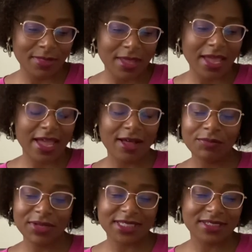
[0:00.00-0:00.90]
Help
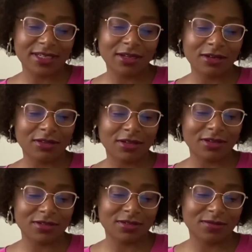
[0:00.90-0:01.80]
me to see in
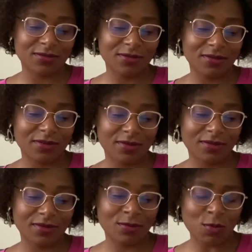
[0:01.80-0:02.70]
others
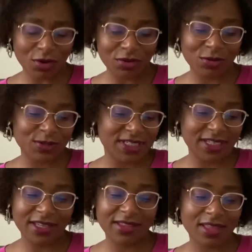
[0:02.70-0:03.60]
what you
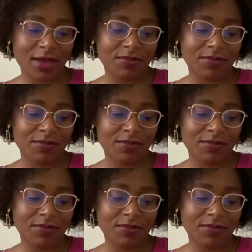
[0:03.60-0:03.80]
see in them.